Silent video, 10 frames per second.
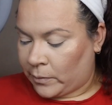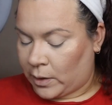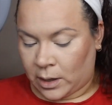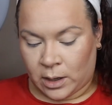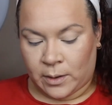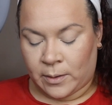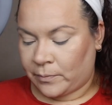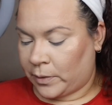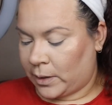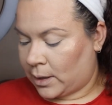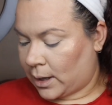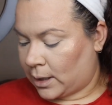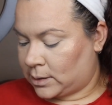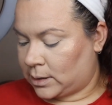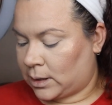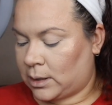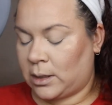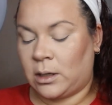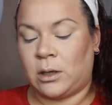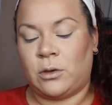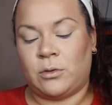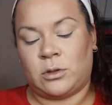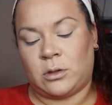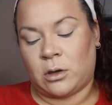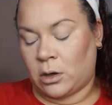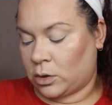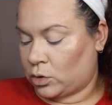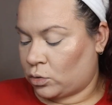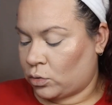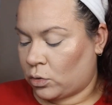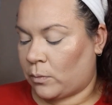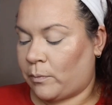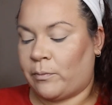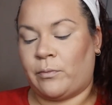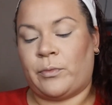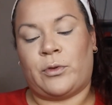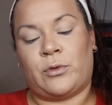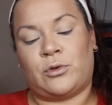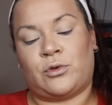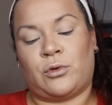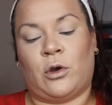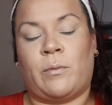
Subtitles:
I did use the Contour Trio